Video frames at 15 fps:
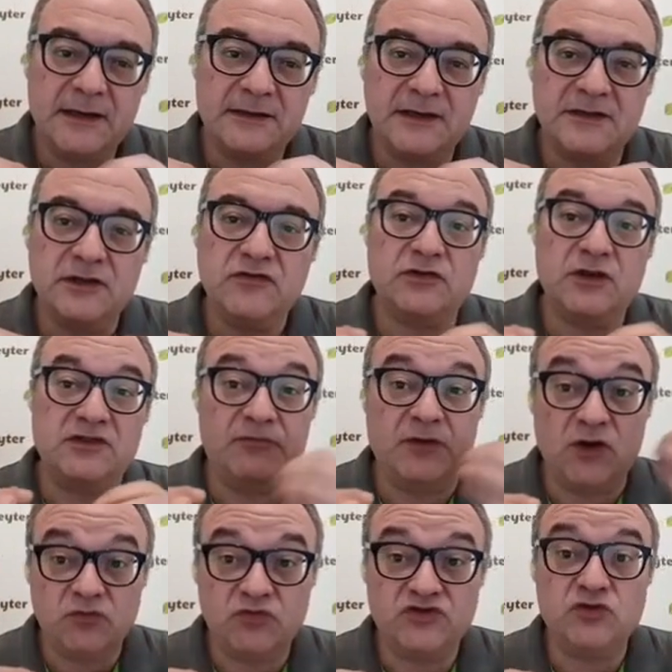than the first
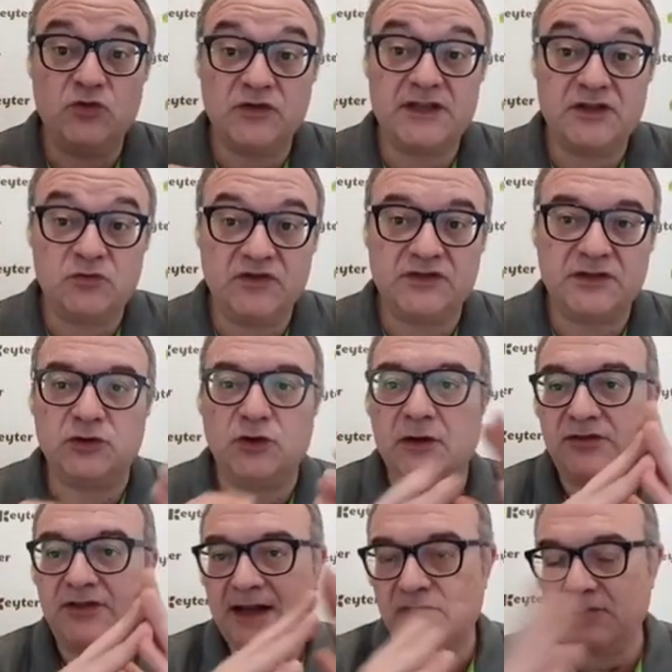bulb we saw that was in
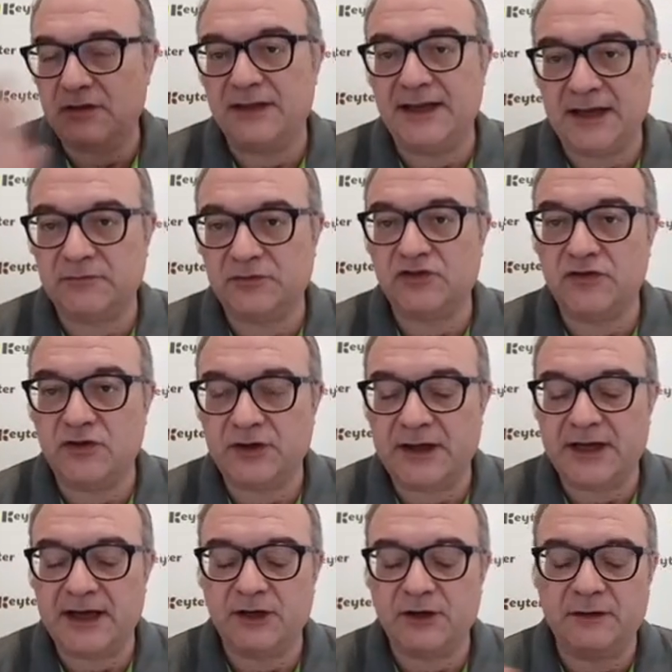contact with the atmospheric
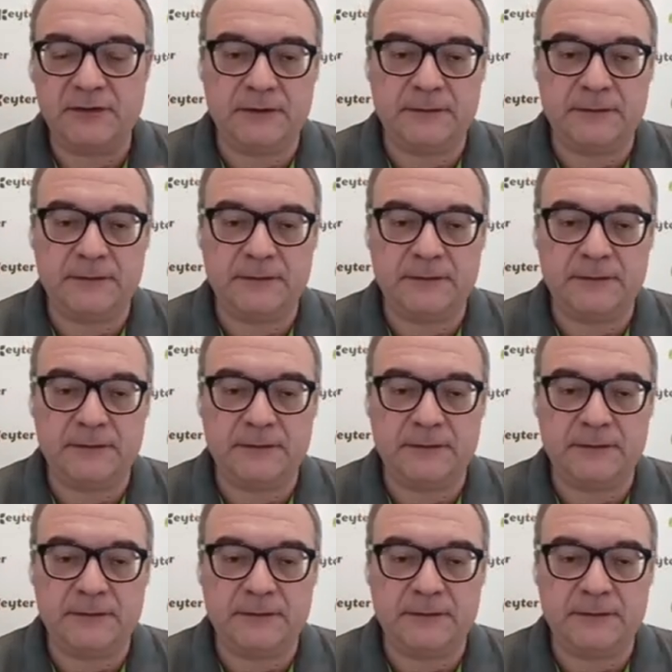air.